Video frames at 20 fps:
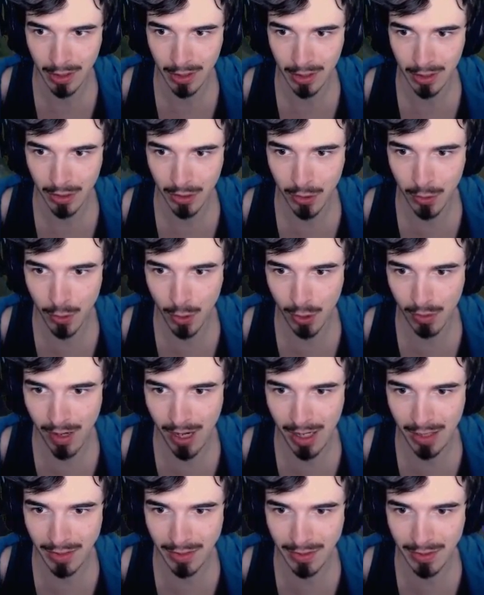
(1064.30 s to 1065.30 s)
Q
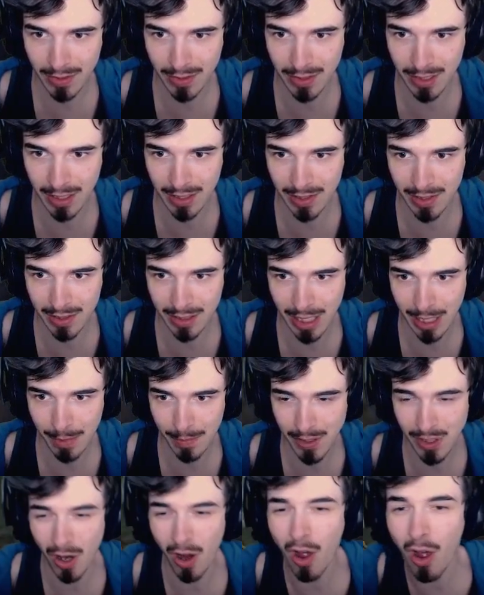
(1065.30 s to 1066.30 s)
harass, decent
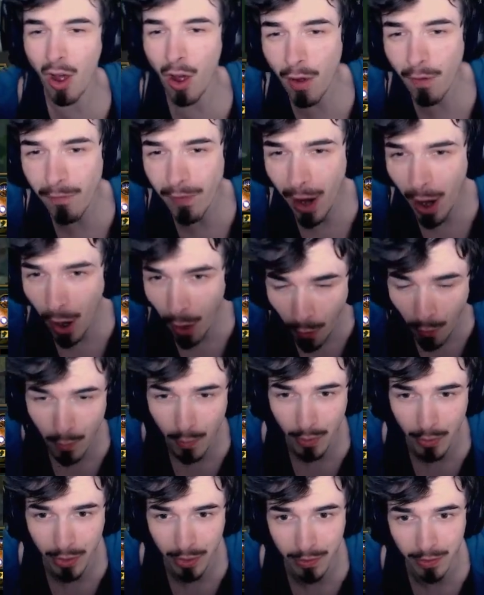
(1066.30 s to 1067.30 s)
damage, half
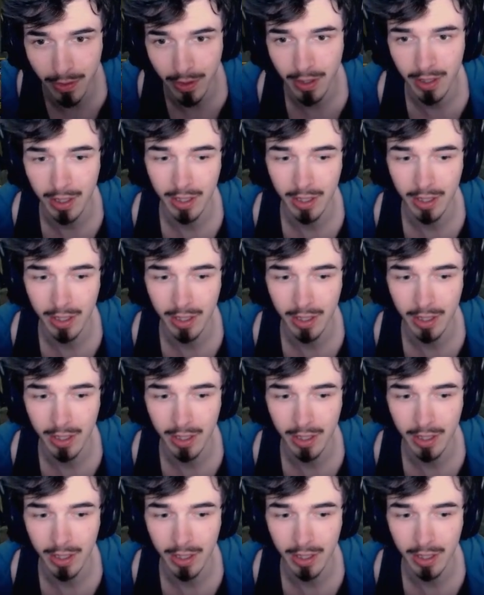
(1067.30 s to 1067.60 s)
health.